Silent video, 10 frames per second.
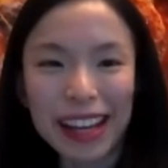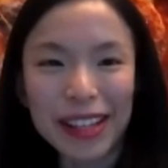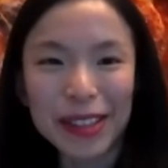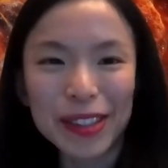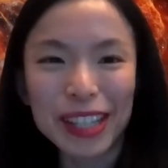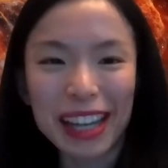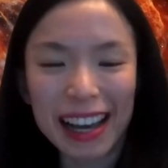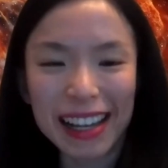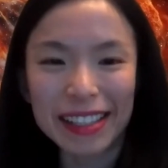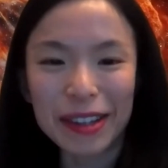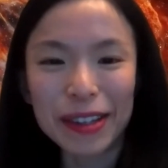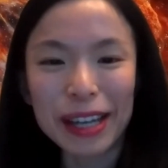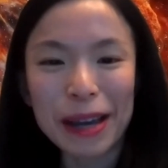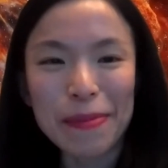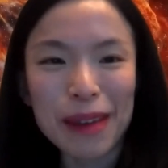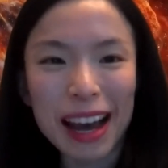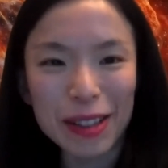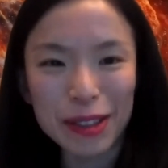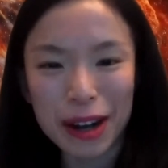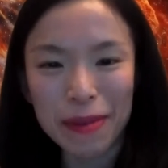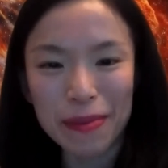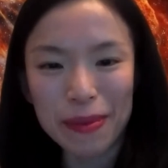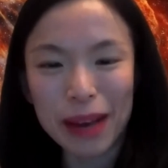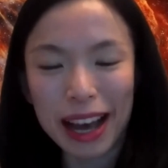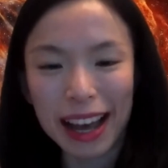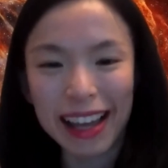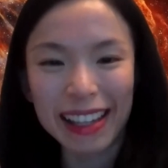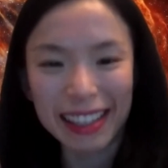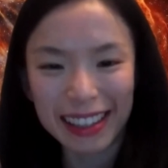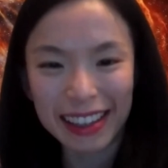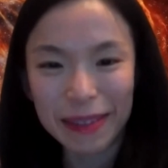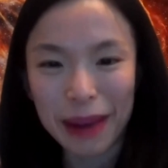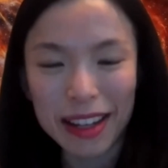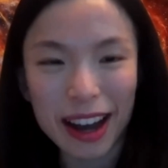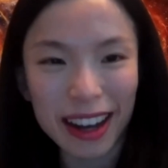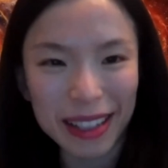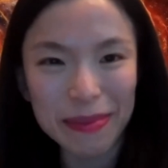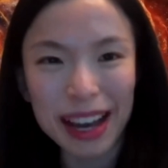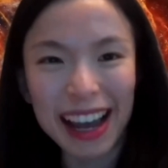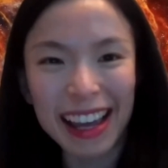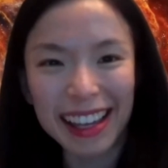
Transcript: Okay, you too, guys. Okay, bye, John. Bye. Bye, Doc. Bye.